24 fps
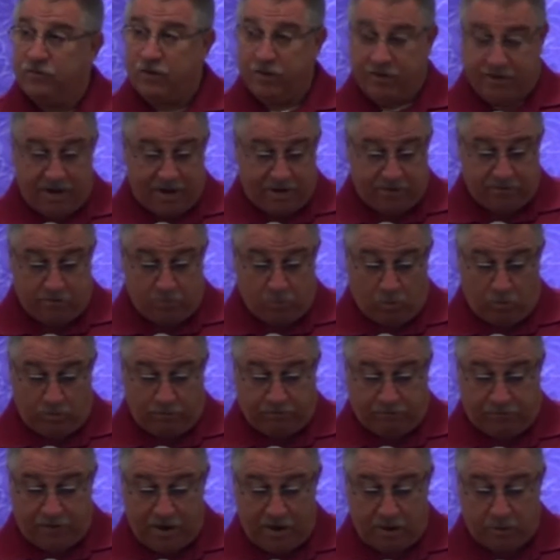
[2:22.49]
to gather
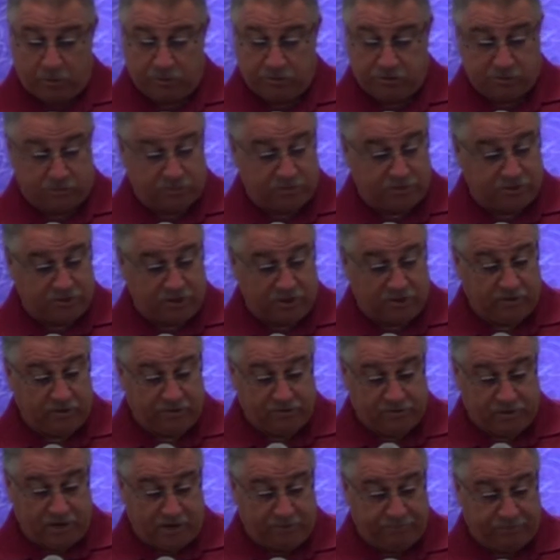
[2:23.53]
more flowers and
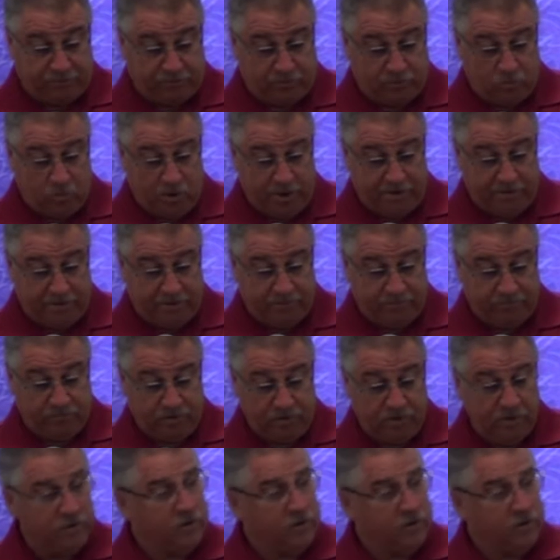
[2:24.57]
return in time for the wedding.